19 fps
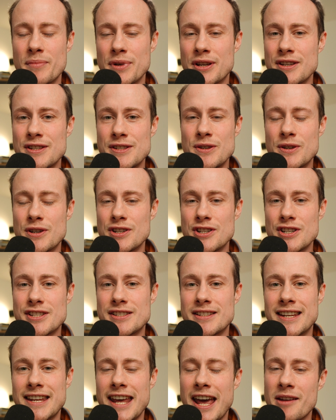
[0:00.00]
because you can
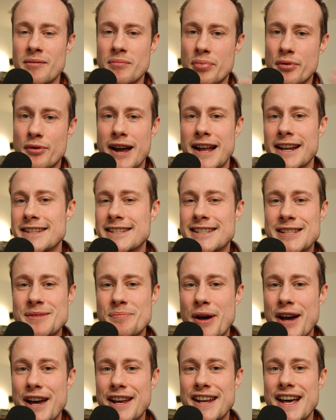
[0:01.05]
just get paralysis
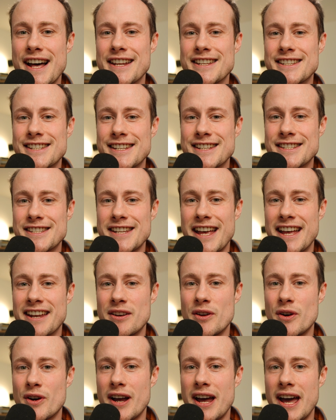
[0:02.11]
by analysis and
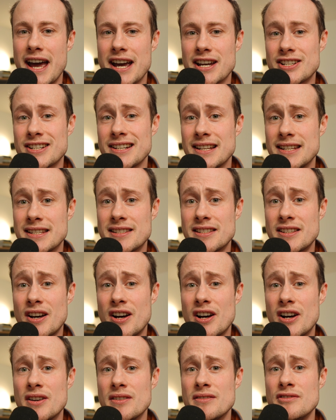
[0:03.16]
not actually
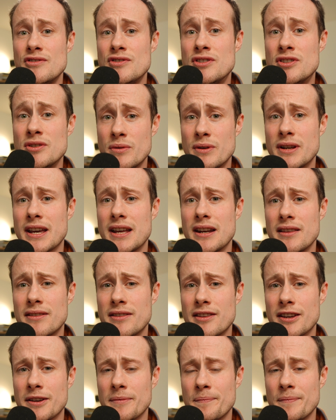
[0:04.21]
start doing
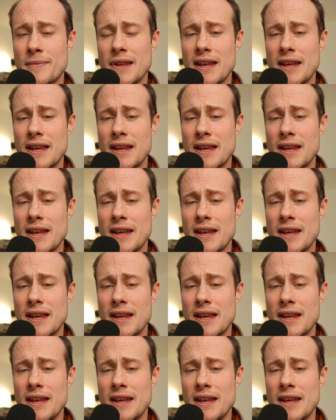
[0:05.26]
anything.